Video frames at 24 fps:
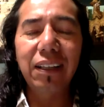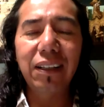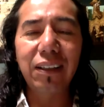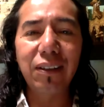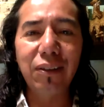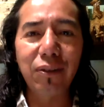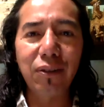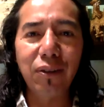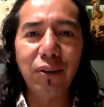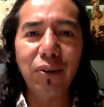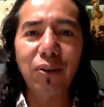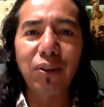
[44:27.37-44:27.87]

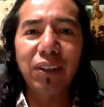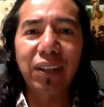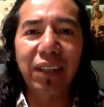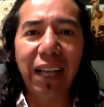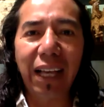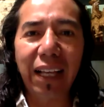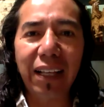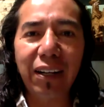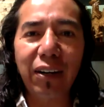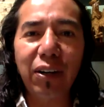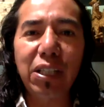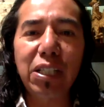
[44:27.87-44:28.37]
you know,
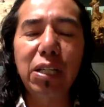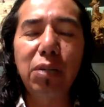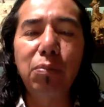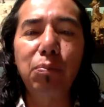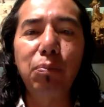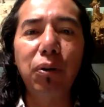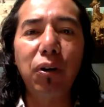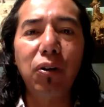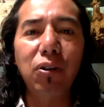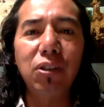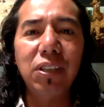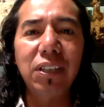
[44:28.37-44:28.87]
that
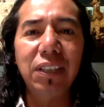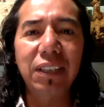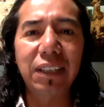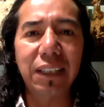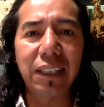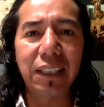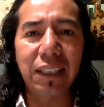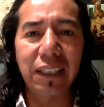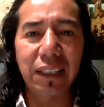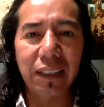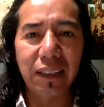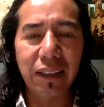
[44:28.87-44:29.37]

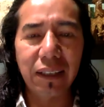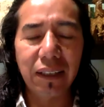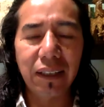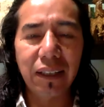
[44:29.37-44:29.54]
reciprocity,